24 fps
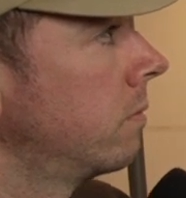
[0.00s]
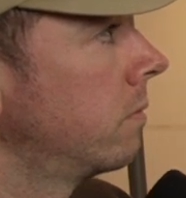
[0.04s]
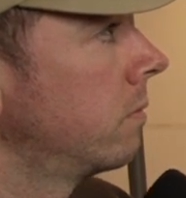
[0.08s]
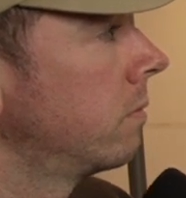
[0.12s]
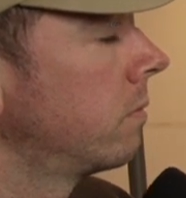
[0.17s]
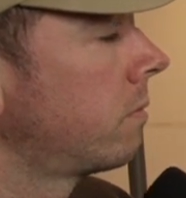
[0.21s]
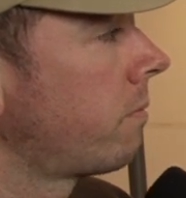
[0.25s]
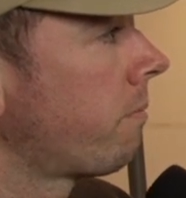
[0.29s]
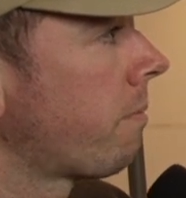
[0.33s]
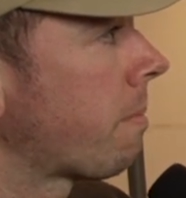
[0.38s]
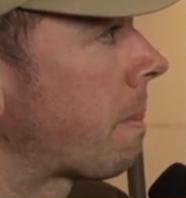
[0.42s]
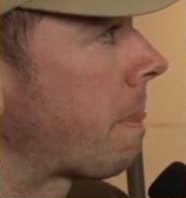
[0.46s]
to
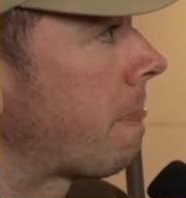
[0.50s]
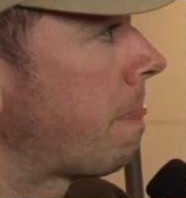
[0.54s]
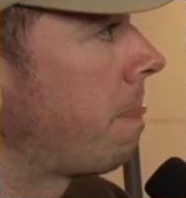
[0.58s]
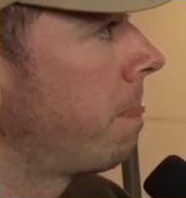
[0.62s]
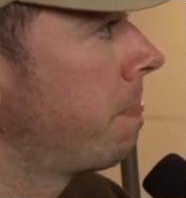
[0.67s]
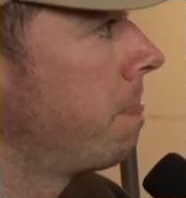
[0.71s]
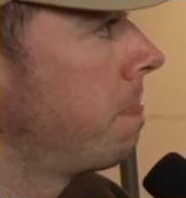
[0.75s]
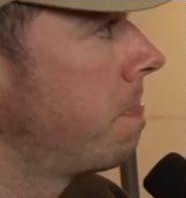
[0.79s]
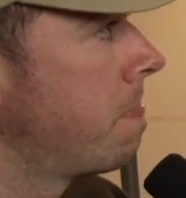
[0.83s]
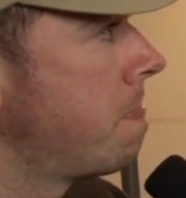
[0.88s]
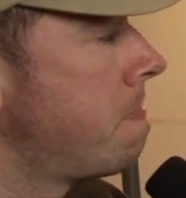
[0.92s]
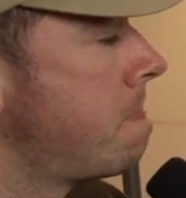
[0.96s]
feel like I
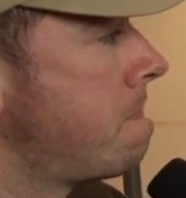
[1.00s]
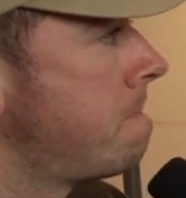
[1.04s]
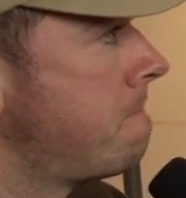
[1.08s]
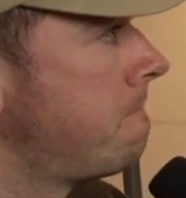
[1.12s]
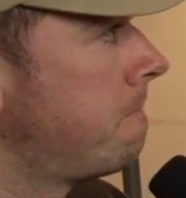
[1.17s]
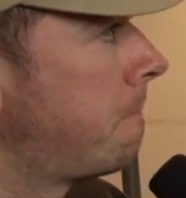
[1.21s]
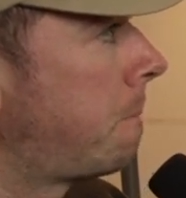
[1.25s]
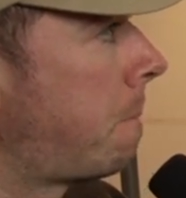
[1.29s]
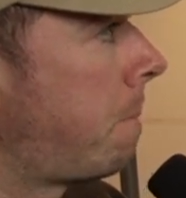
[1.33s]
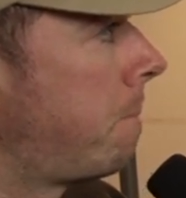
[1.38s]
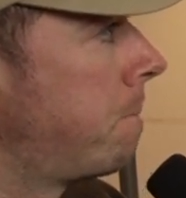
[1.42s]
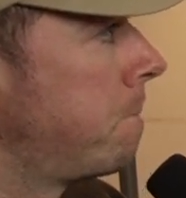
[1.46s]
can relate
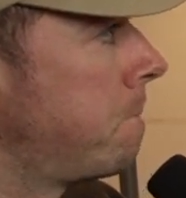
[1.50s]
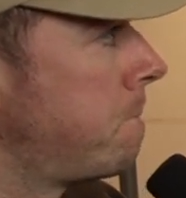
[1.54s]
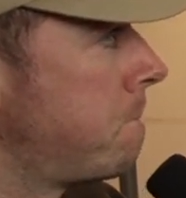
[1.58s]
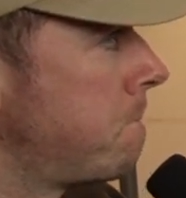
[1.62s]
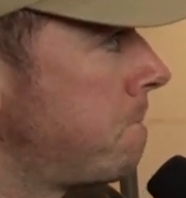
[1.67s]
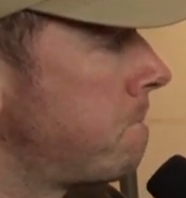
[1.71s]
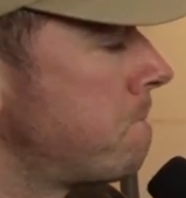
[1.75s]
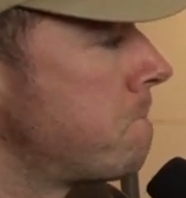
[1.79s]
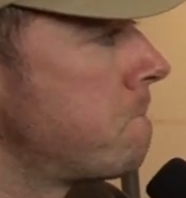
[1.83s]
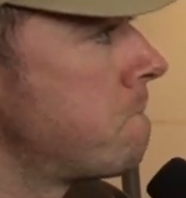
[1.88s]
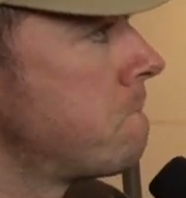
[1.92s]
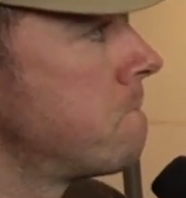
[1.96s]
to something
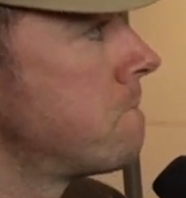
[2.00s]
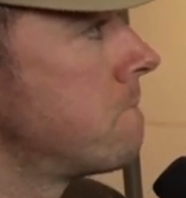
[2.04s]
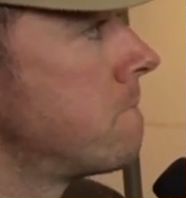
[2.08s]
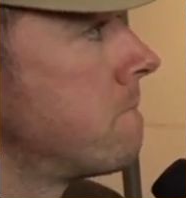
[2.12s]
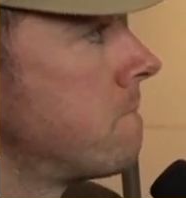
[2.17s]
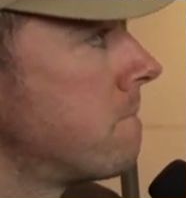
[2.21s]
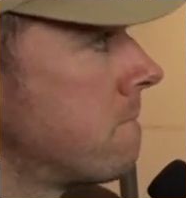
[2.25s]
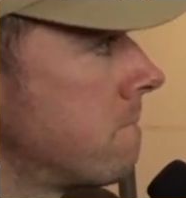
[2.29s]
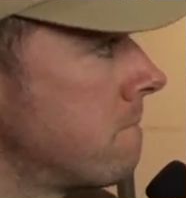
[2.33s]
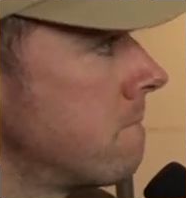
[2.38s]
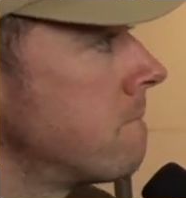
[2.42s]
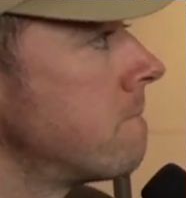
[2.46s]
to some
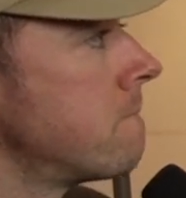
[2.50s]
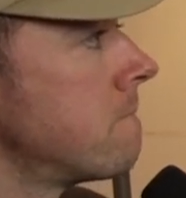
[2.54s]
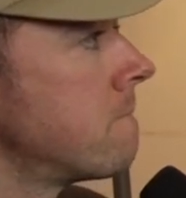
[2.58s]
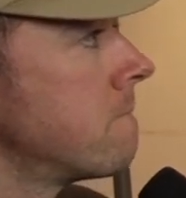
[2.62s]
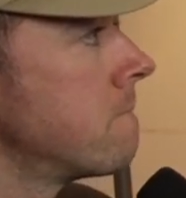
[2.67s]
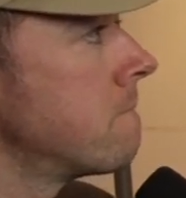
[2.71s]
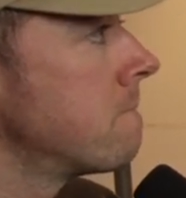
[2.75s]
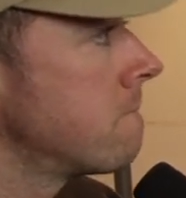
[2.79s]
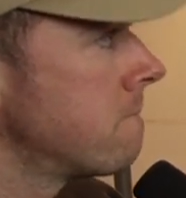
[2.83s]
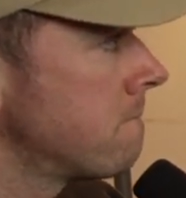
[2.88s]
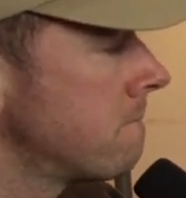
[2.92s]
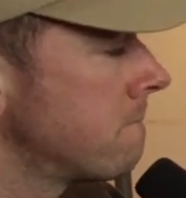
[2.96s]
extent
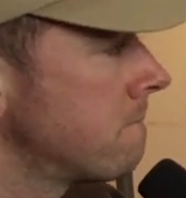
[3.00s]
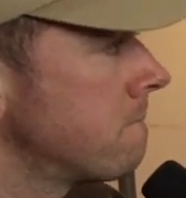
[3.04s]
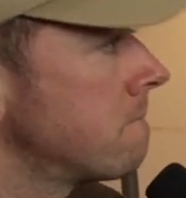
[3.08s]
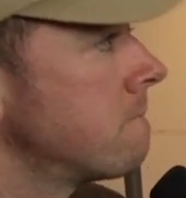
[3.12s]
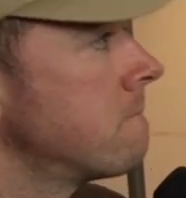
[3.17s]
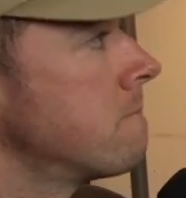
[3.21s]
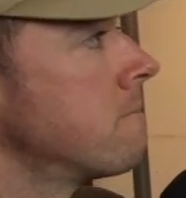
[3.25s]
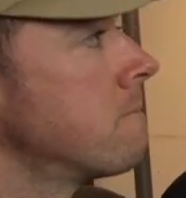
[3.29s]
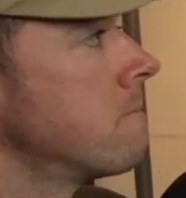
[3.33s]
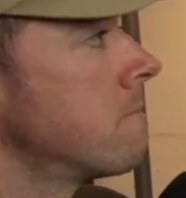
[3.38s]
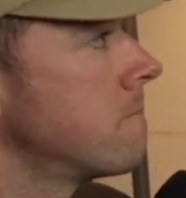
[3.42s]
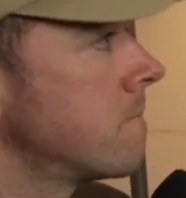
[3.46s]
deeper than
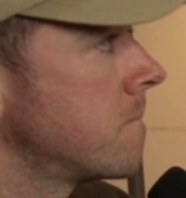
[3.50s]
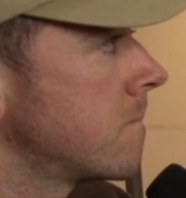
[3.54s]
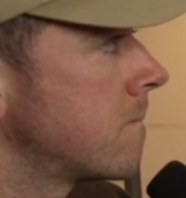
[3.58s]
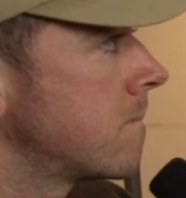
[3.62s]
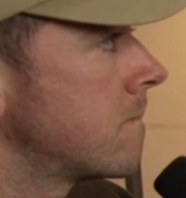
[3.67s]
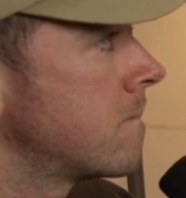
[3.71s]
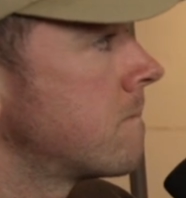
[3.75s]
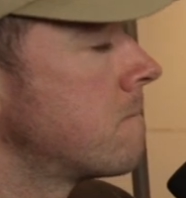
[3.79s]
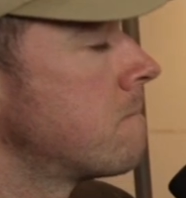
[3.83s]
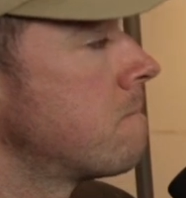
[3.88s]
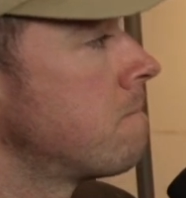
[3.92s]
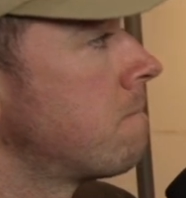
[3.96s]
just
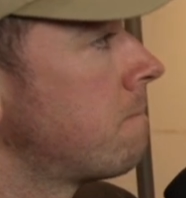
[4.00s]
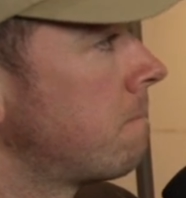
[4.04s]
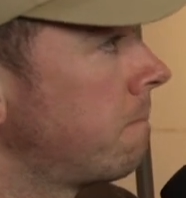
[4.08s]
like